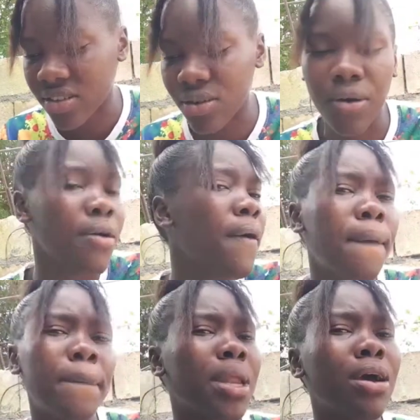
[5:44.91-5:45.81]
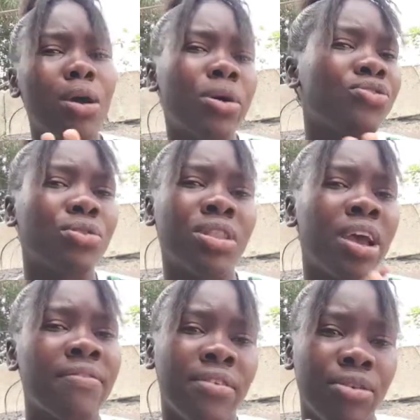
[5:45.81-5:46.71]
So I'm gonna watch out
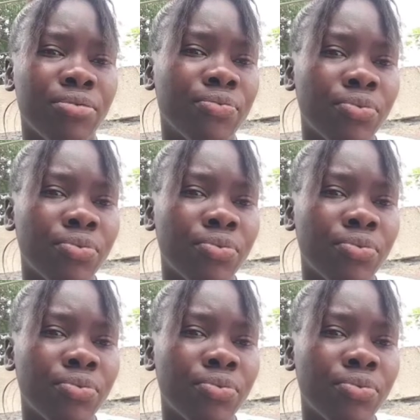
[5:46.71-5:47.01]
her video.